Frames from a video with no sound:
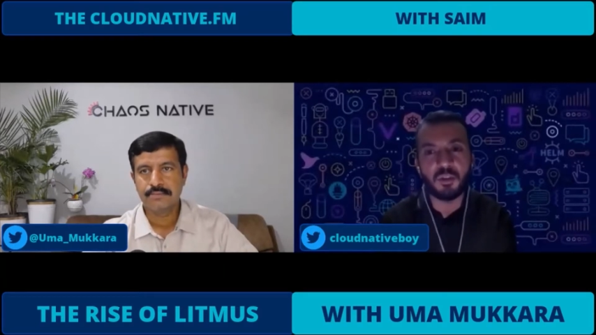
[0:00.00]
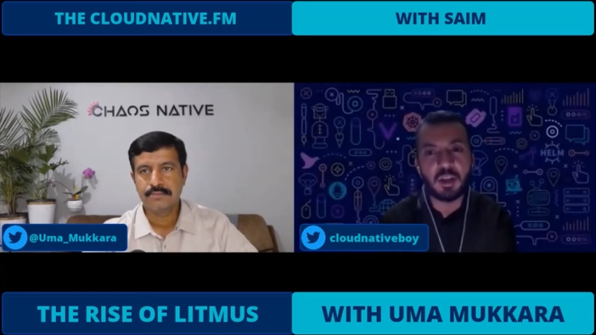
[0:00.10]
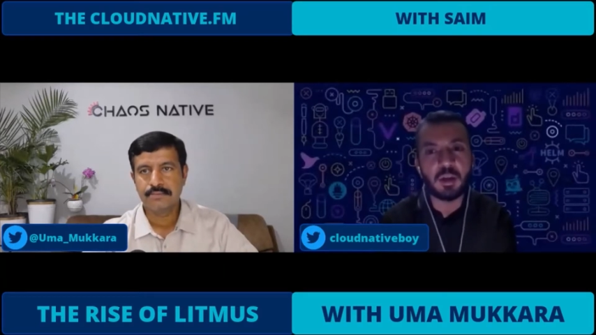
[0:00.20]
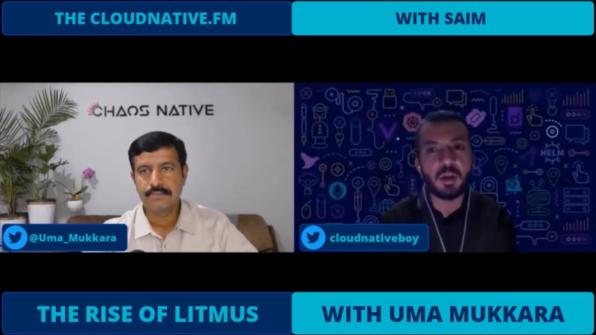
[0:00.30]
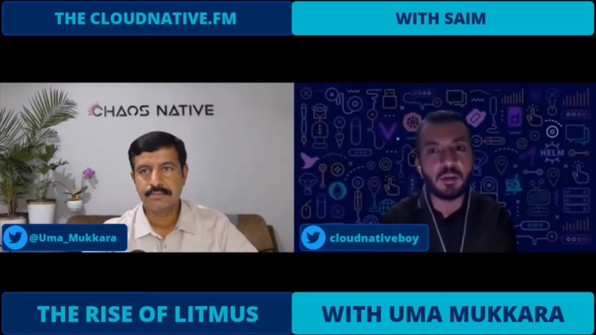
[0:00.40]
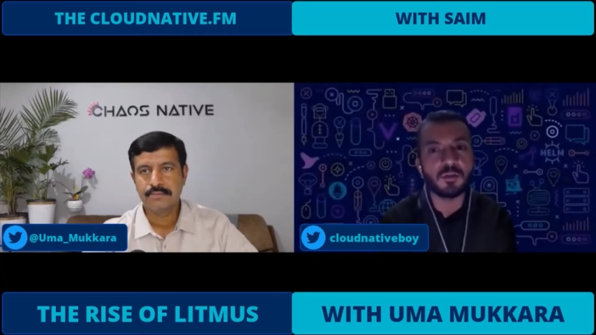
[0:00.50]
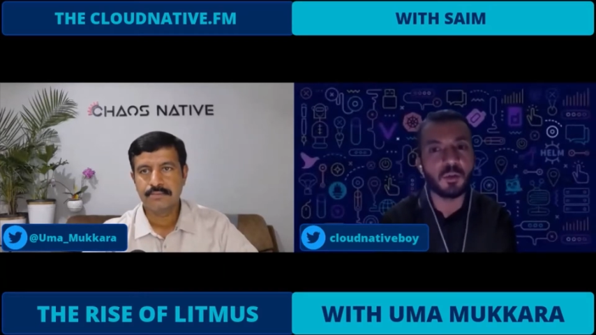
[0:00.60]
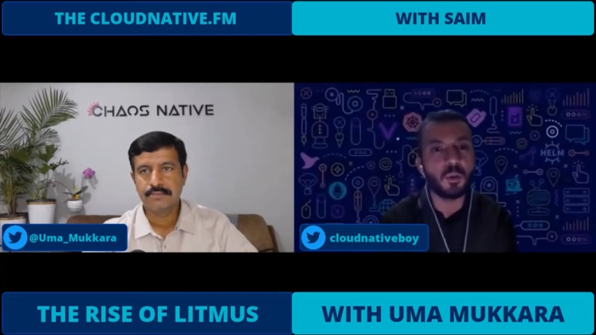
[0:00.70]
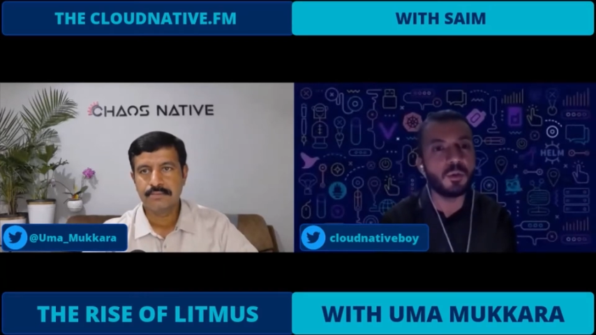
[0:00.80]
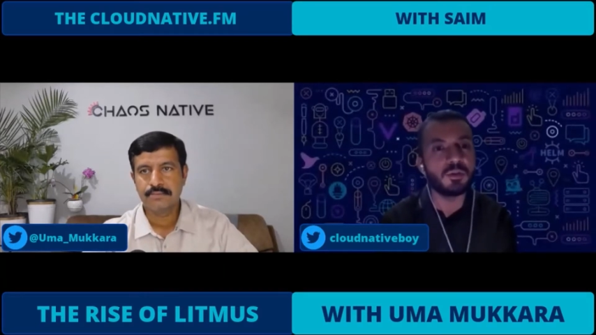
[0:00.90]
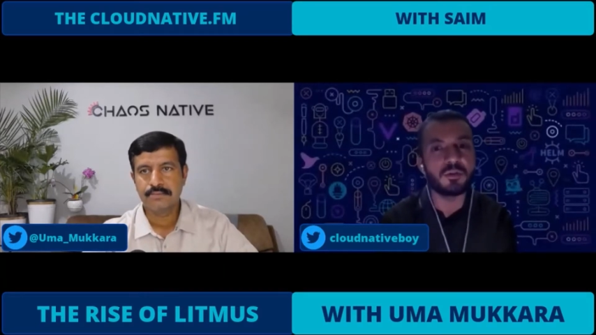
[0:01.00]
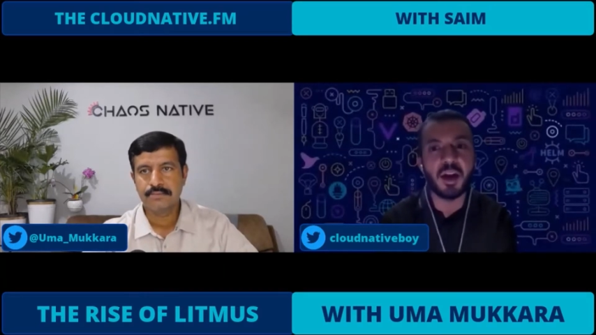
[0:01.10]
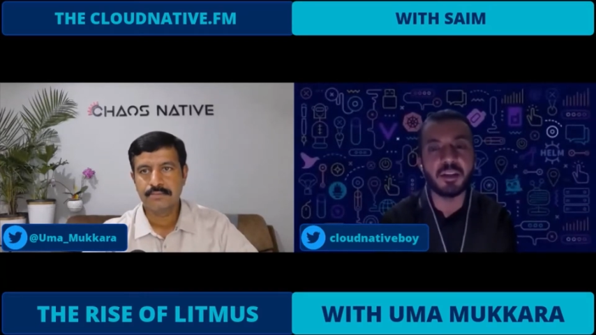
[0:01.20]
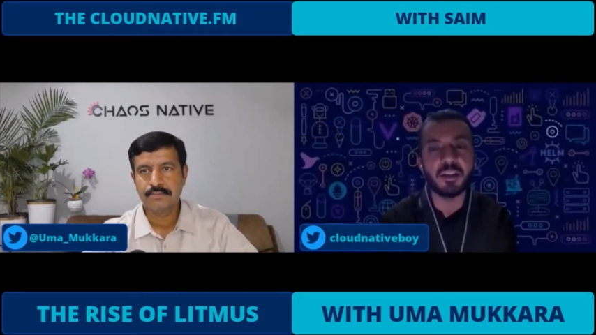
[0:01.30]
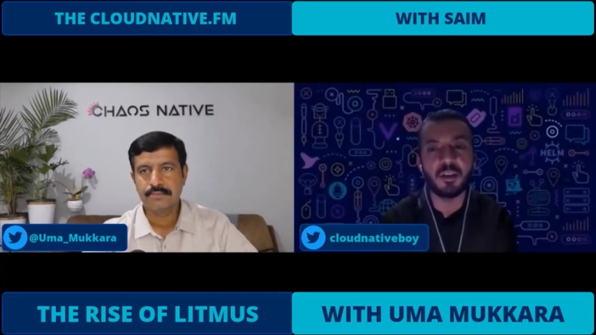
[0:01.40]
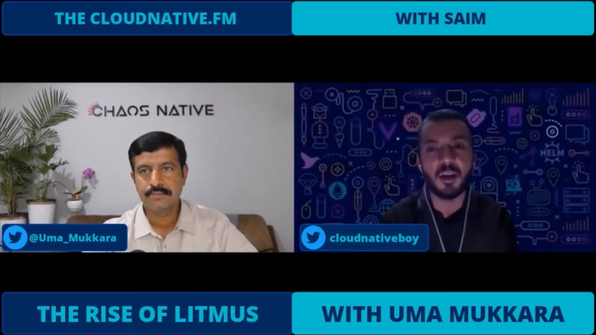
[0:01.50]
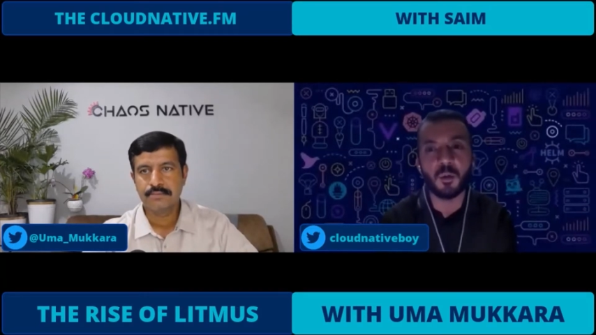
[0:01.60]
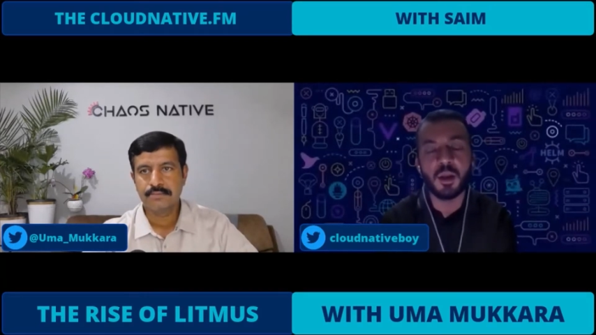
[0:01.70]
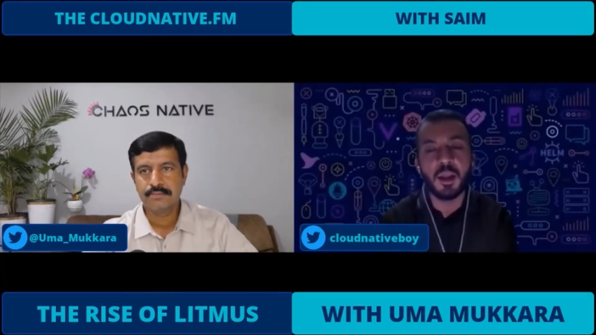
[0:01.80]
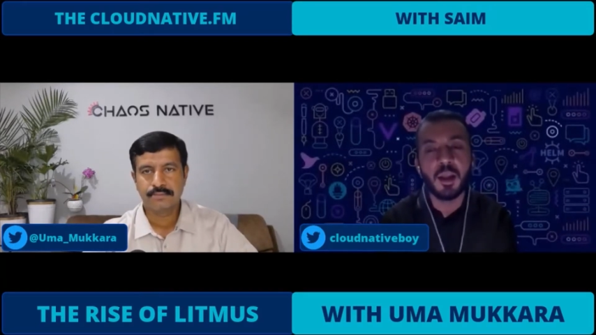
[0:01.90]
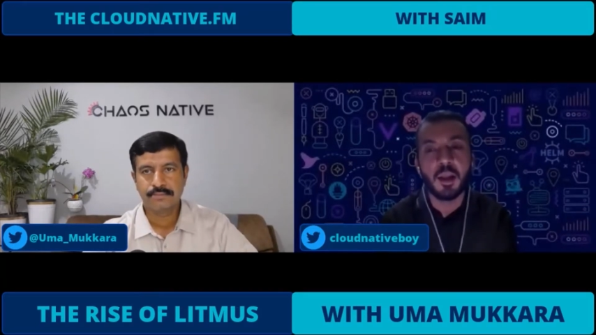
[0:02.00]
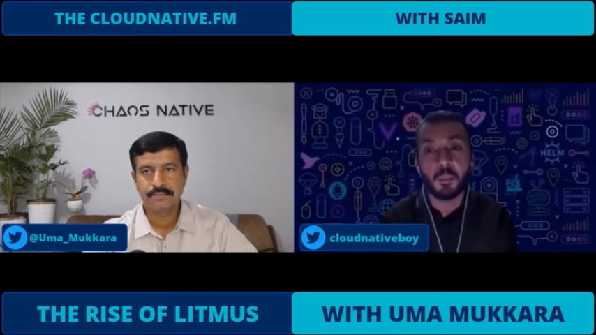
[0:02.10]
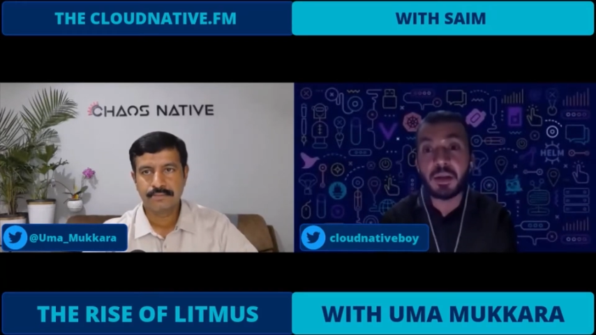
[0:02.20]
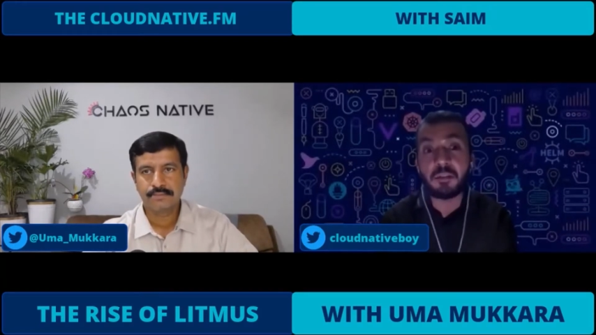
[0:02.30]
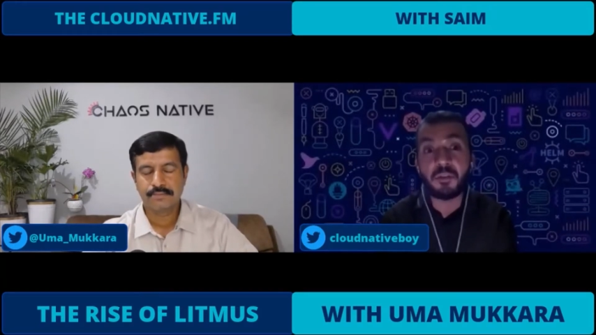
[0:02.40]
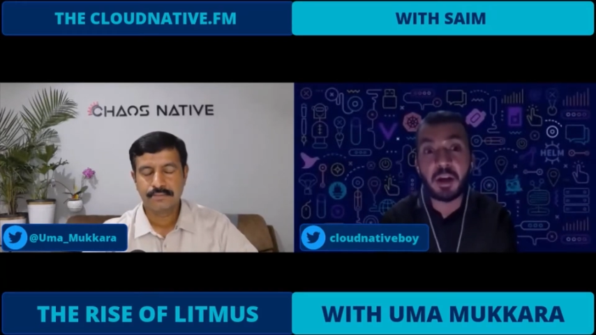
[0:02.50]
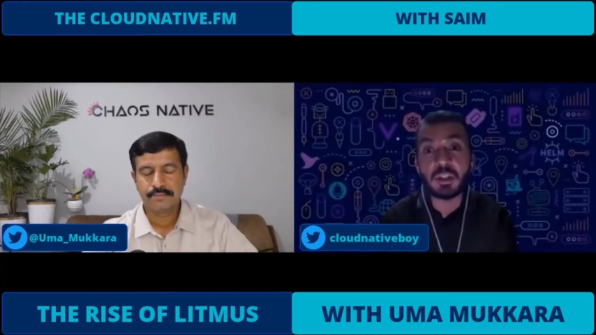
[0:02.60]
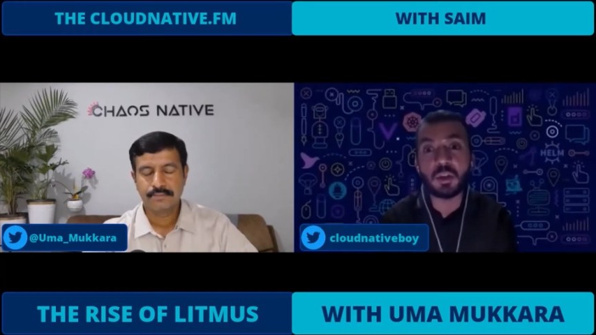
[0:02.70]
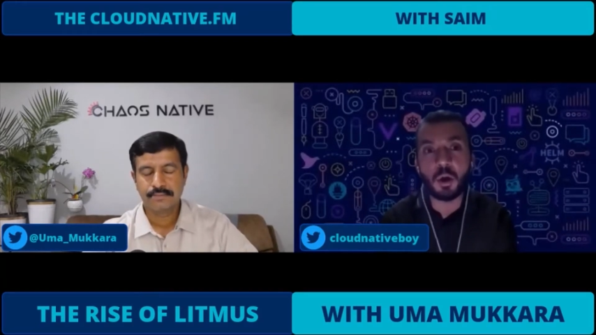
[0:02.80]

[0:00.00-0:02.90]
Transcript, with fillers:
Speaker 1: three years old right now, but in a very